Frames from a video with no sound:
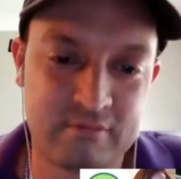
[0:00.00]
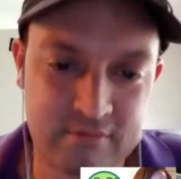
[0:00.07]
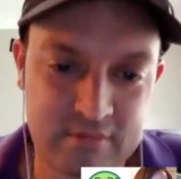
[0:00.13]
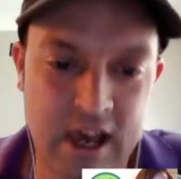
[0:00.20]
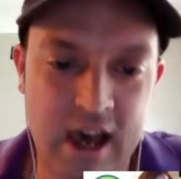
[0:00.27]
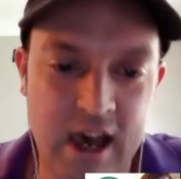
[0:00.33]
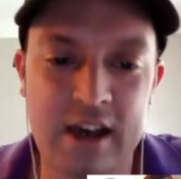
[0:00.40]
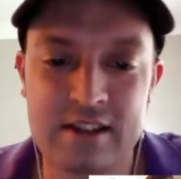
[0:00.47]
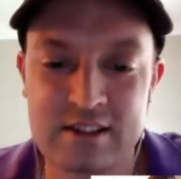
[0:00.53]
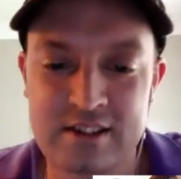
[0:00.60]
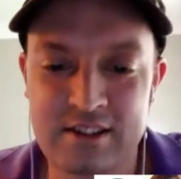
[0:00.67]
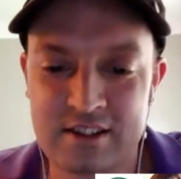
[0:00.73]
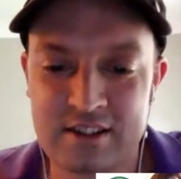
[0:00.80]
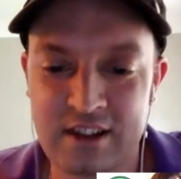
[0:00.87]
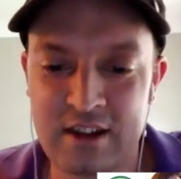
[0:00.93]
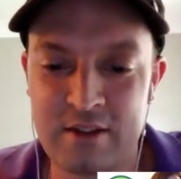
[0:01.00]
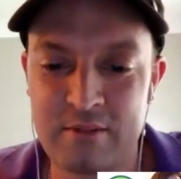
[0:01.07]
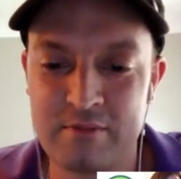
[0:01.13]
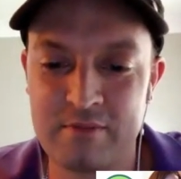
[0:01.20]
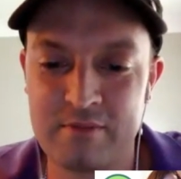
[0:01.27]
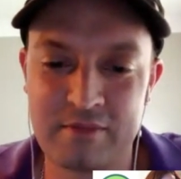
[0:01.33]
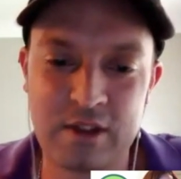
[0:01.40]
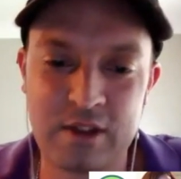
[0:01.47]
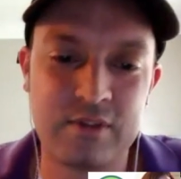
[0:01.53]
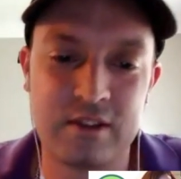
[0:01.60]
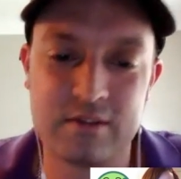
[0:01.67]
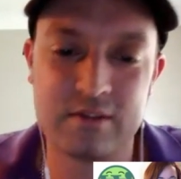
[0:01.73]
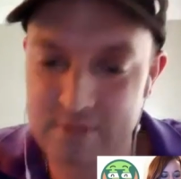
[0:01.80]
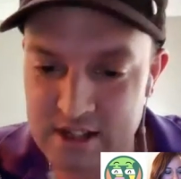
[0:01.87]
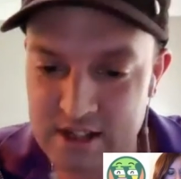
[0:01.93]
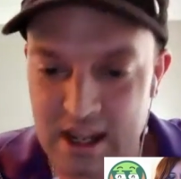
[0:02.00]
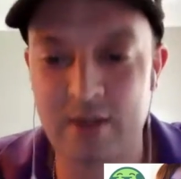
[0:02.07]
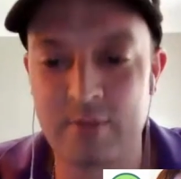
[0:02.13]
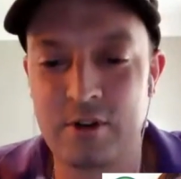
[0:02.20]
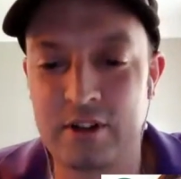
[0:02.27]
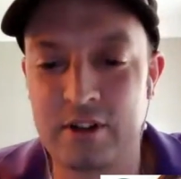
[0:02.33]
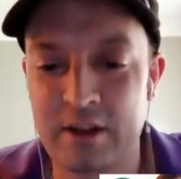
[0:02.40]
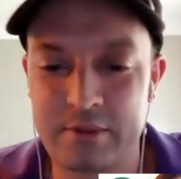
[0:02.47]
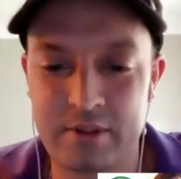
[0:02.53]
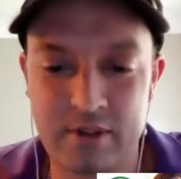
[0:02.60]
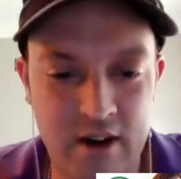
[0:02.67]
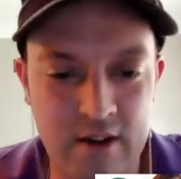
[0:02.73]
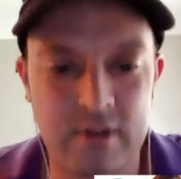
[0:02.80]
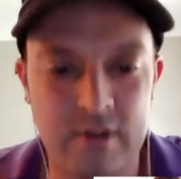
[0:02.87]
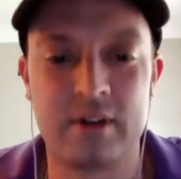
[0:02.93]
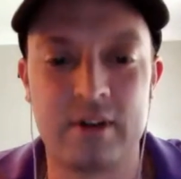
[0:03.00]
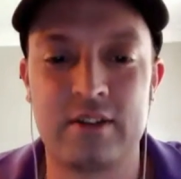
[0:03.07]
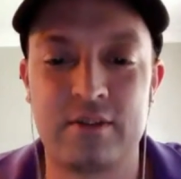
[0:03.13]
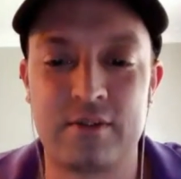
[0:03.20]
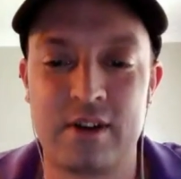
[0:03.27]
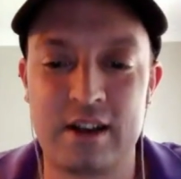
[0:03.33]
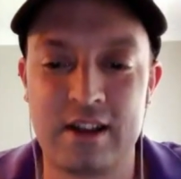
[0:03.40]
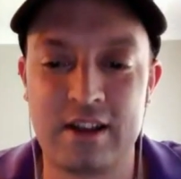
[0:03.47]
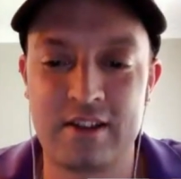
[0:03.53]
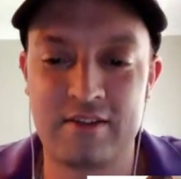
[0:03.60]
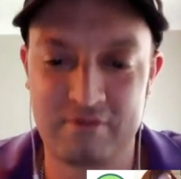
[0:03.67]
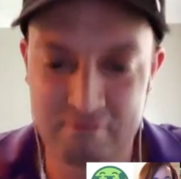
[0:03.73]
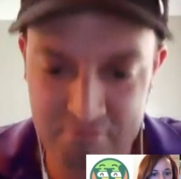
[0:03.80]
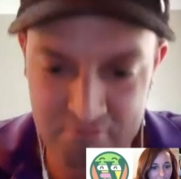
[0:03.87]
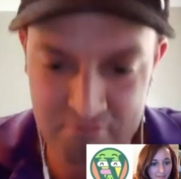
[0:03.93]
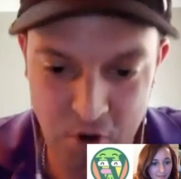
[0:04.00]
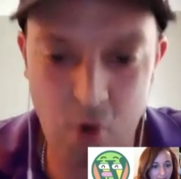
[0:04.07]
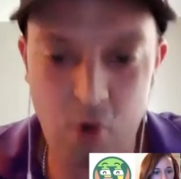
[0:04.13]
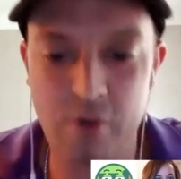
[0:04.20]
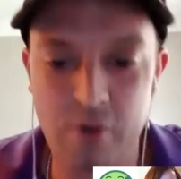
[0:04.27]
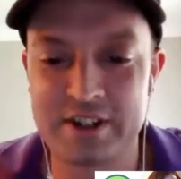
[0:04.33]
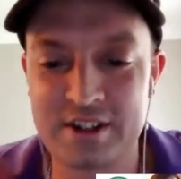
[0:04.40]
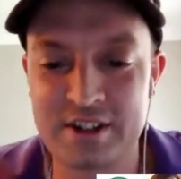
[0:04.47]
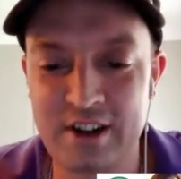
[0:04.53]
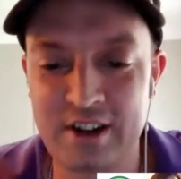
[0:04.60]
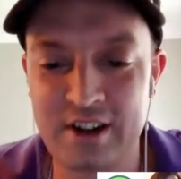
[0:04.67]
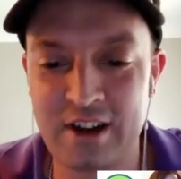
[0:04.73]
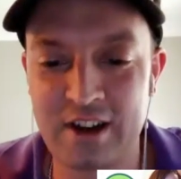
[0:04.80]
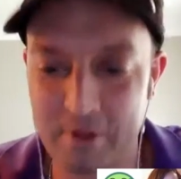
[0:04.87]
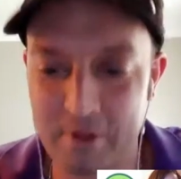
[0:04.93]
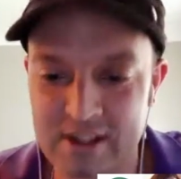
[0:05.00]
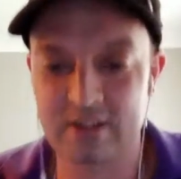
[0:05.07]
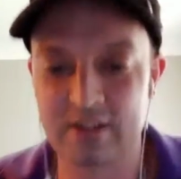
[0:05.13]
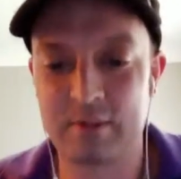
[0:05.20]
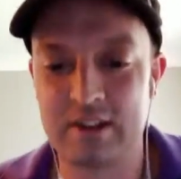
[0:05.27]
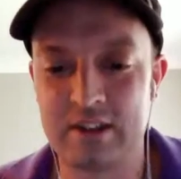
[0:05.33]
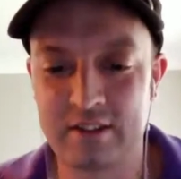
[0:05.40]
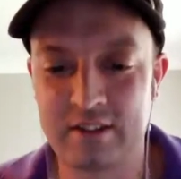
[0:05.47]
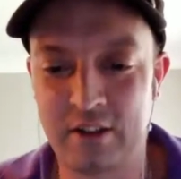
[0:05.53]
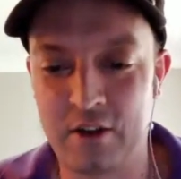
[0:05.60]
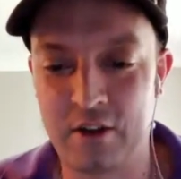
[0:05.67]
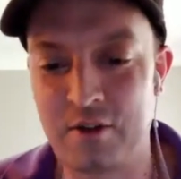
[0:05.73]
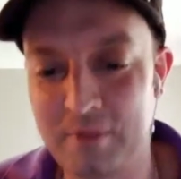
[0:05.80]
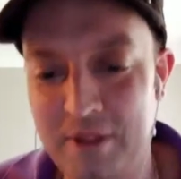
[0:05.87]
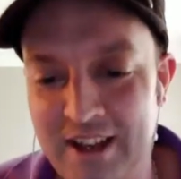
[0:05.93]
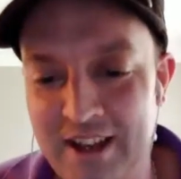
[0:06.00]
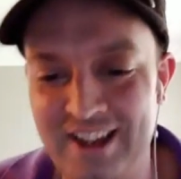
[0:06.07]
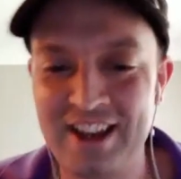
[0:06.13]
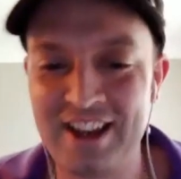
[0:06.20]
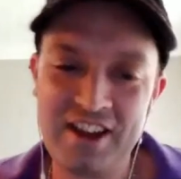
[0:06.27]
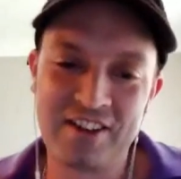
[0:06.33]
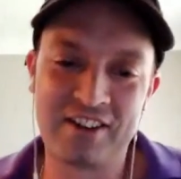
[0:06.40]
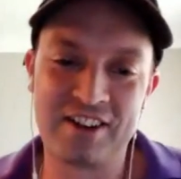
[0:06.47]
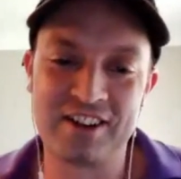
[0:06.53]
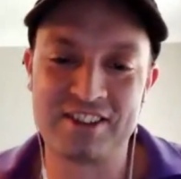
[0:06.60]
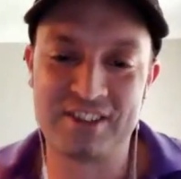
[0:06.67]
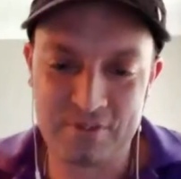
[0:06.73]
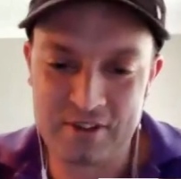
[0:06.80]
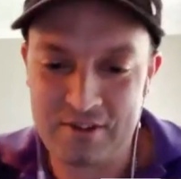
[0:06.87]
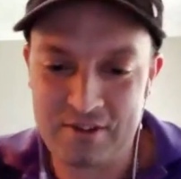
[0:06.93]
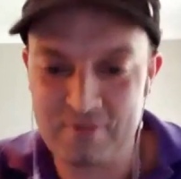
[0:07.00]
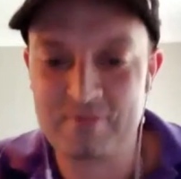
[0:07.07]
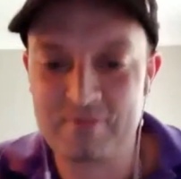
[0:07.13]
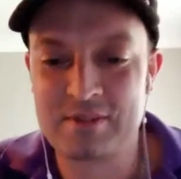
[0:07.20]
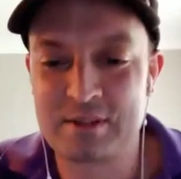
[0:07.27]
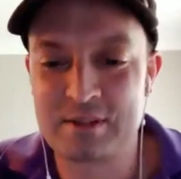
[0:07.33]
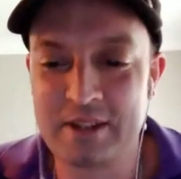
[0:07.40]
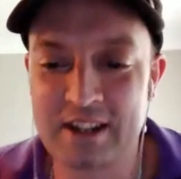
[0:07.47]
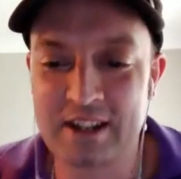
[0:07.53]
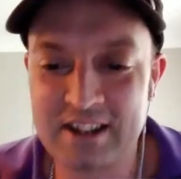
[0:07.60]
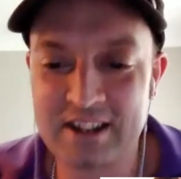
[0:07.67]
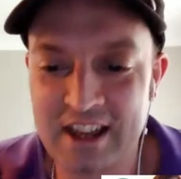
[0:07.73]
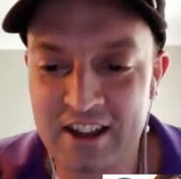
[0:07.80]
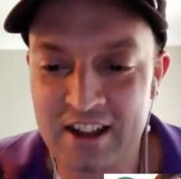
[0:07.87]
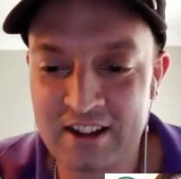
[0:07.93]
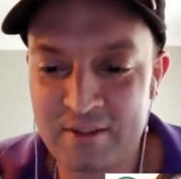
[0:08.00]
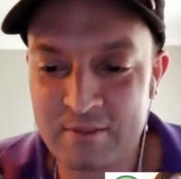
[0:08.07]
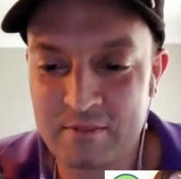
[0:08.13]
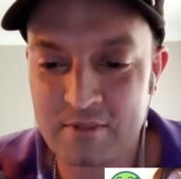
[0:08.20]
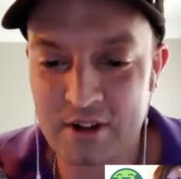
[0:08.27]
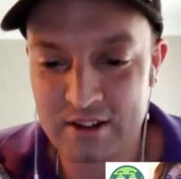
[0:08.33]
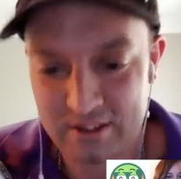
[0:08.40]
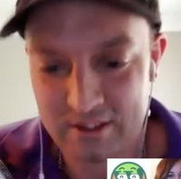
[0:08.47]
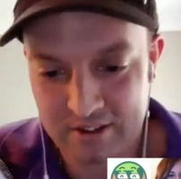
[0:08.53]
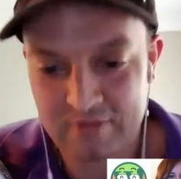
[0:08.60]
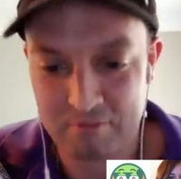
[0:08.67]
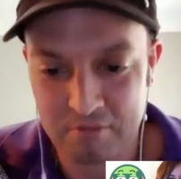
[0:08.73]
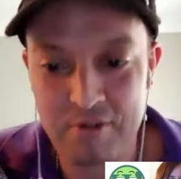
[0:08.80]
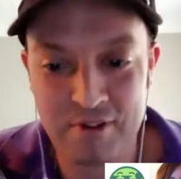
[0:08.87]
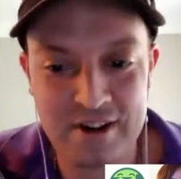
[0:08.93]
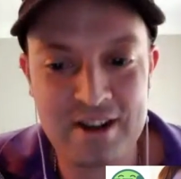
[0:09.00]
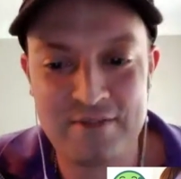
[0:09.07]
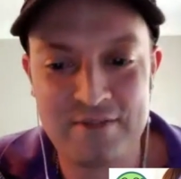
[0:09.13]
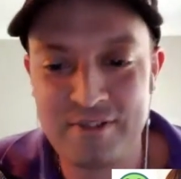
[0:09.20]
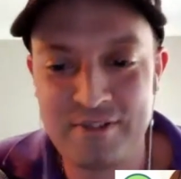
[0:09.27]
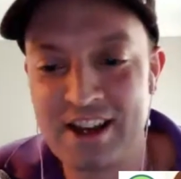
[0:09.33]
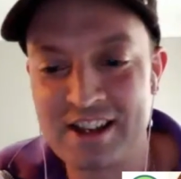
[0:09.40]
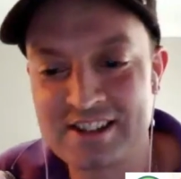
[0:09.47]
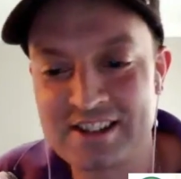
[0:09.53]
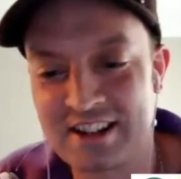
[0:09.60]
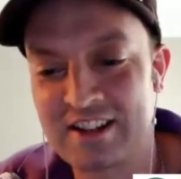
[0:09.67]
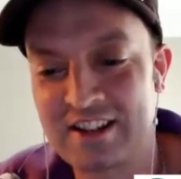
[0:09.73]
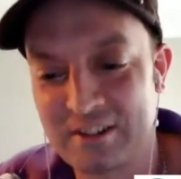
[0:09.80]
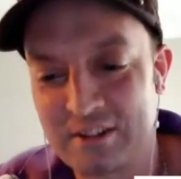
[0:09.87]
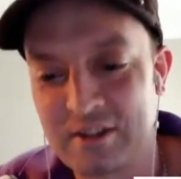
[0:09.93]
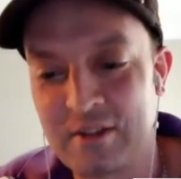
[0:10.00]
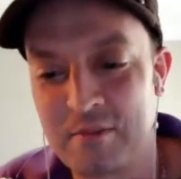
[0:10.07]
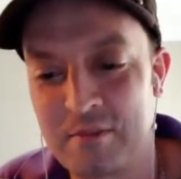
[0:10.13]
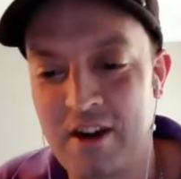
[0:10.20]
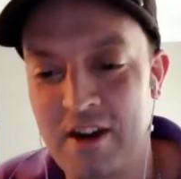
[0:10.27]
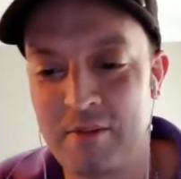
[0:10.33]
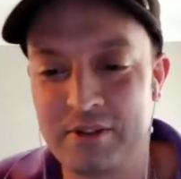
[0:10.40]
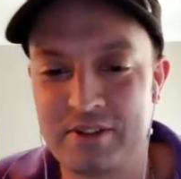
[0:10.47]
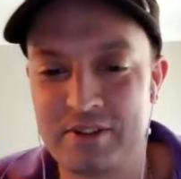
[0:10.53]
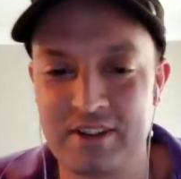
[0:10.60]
tasks. If you stack them all up so everyone's running all the time, obviously it's going to be slow. Whereas if you split it down, Grunt's pretty fast and it's comparable to